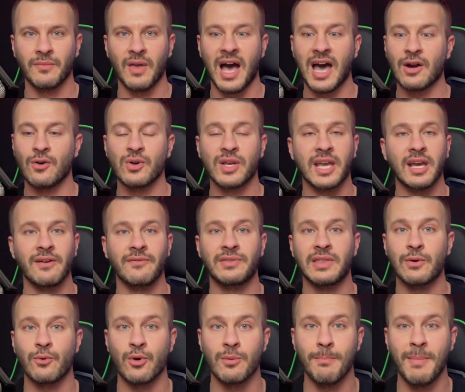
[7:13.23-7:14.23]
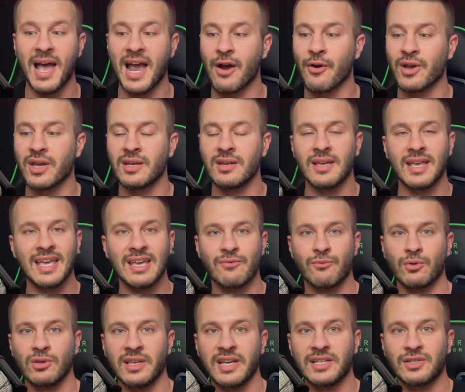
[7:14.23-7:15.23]
I don't care if they were married, in
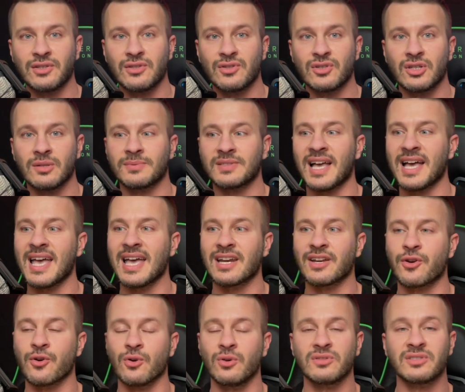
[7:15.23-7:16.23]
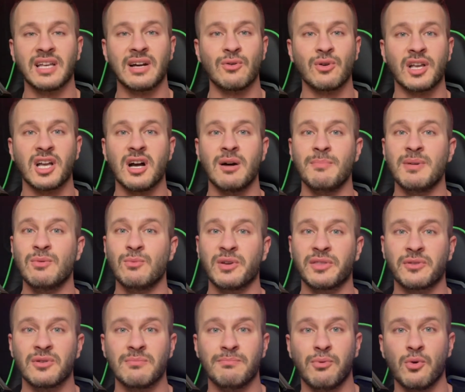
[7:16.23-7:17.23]
relationships. I had girls that would come in with
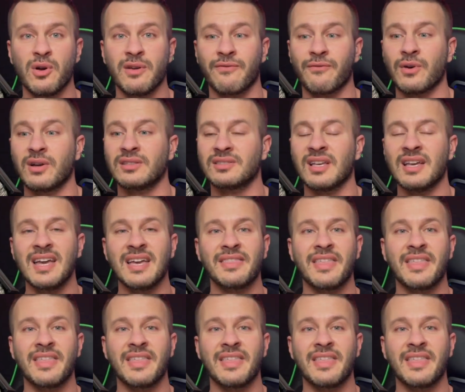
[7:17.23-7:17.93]
their boyfriends.